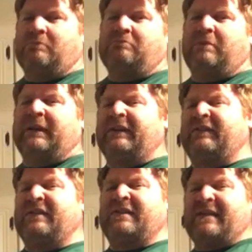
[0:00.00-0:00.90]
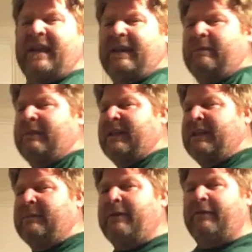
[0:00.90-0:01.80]
but it's the same
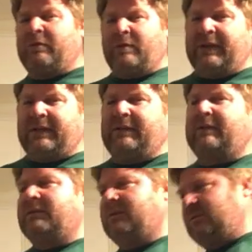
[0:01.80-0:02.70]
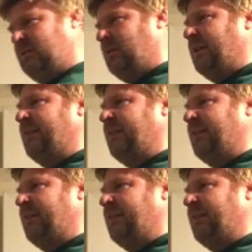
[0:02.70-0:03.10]
theme every week on